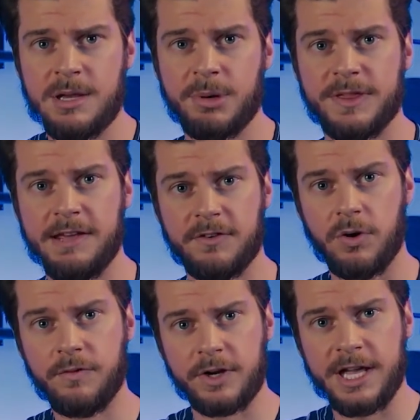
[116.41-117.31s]
but they've
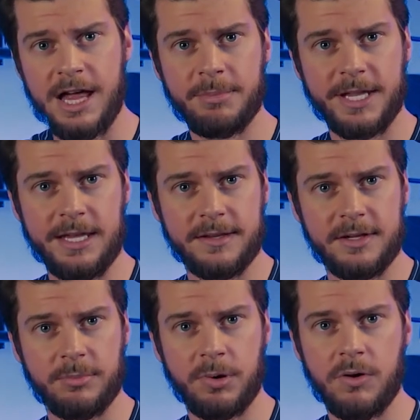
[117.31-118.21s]
overcomplicated
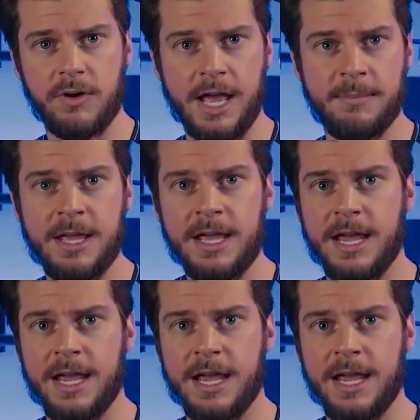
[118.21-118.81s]
their program.